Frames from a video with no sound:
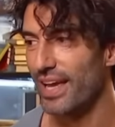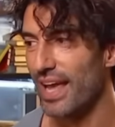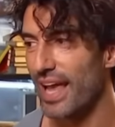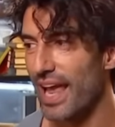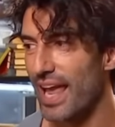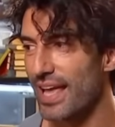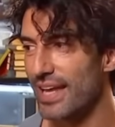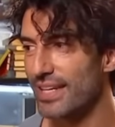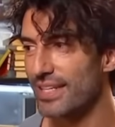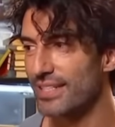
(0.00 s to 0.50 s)

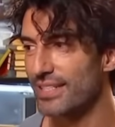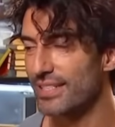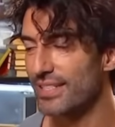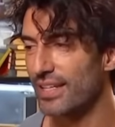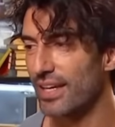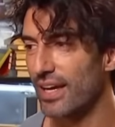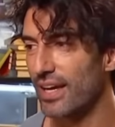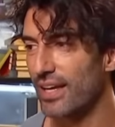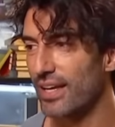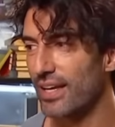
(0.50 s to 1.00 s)
And
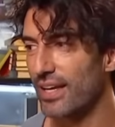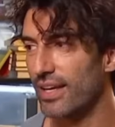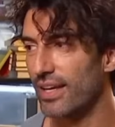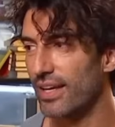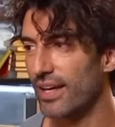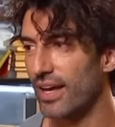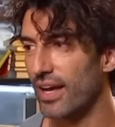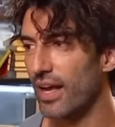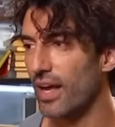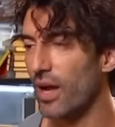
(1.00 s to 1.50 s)

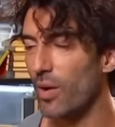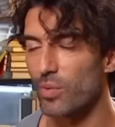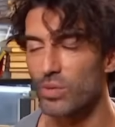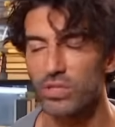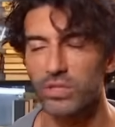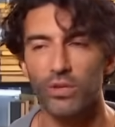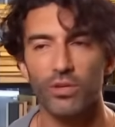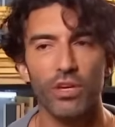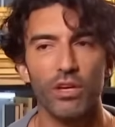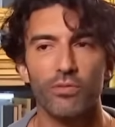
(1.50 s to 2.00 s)
I was
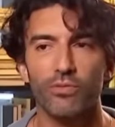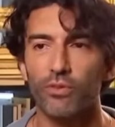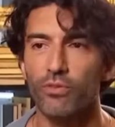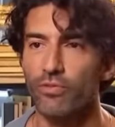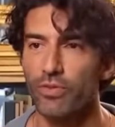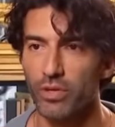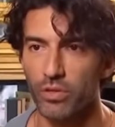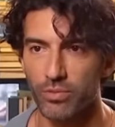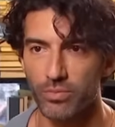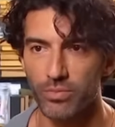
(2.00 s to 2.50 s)
looking for
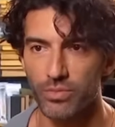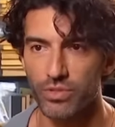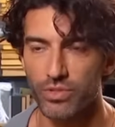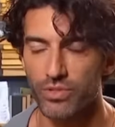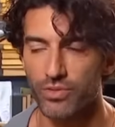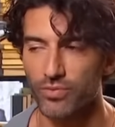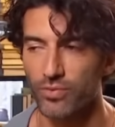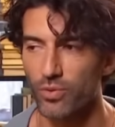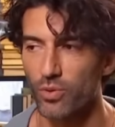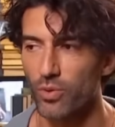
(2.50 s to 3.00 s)

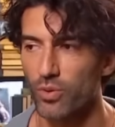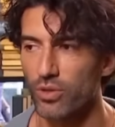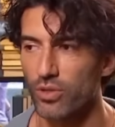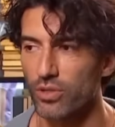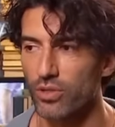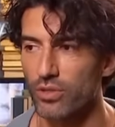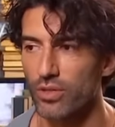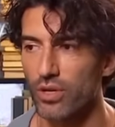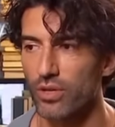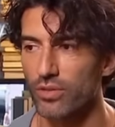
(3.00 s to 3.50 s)
films
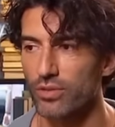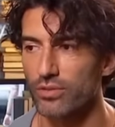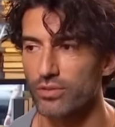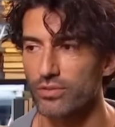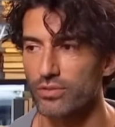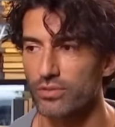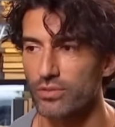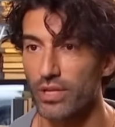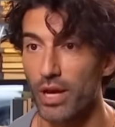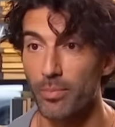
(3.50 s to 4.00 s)
for our
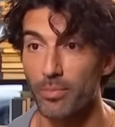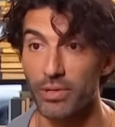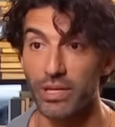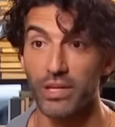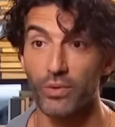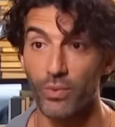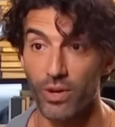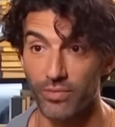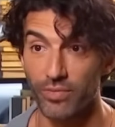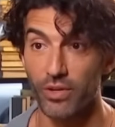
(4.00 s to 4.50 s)
company,
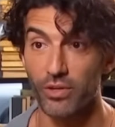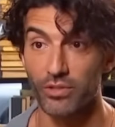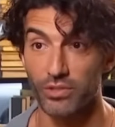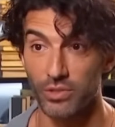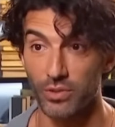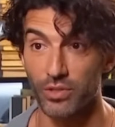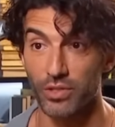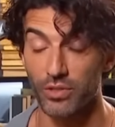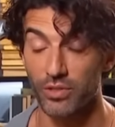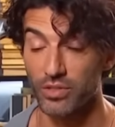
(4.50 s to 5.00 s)
Wayfair
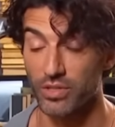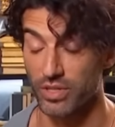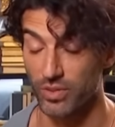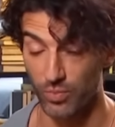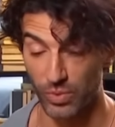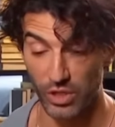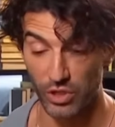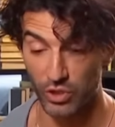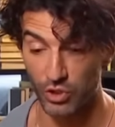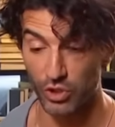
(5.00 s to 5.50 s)
Studios, and
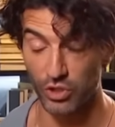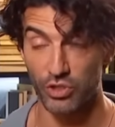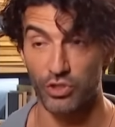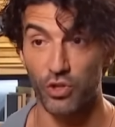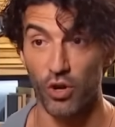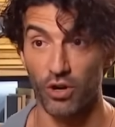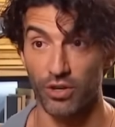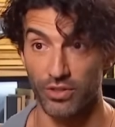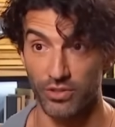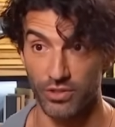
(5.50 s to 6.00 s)
we had just
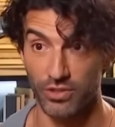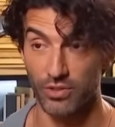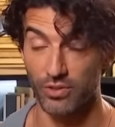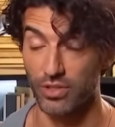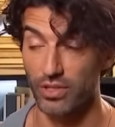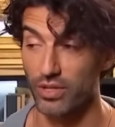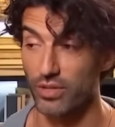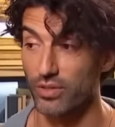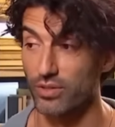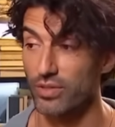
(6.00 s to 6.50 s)
started the
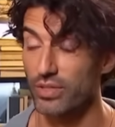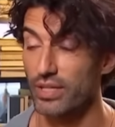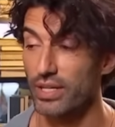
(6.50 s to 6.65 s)
studio,